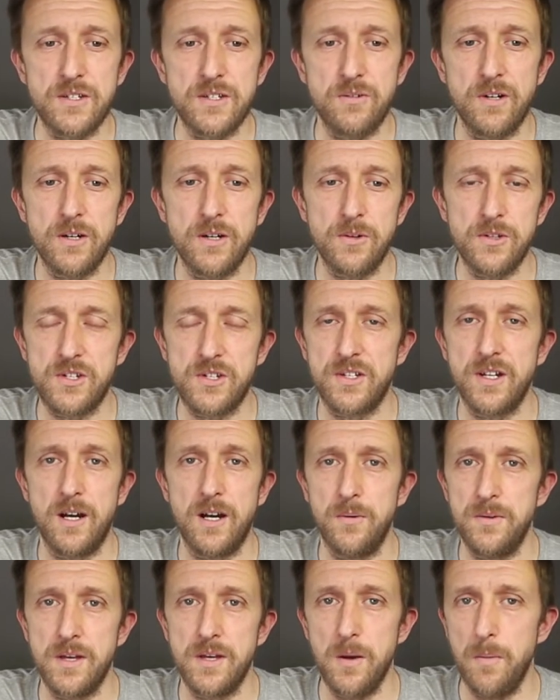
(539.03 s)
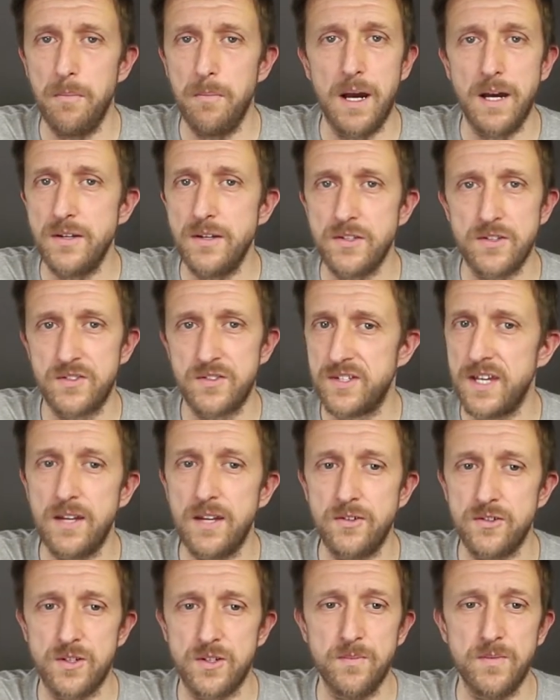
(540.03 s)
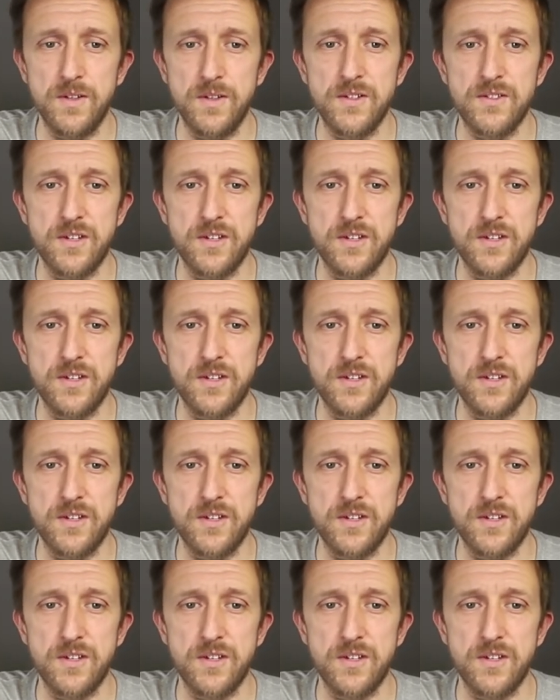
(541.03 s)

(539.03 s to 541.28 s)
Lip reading: so I always start with it at -10 or something.